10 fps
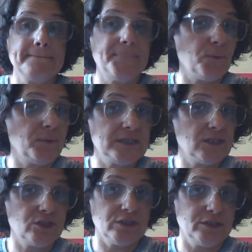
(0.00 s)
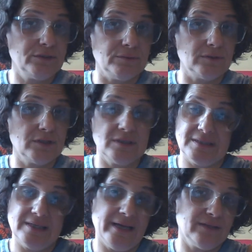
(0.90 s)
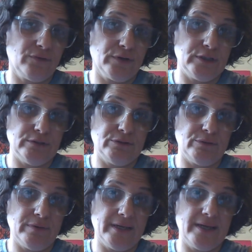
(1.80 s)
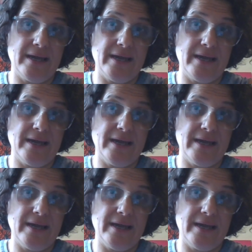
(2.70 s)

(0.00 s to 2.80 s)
But what does she do? She doesn't ask for a new toy,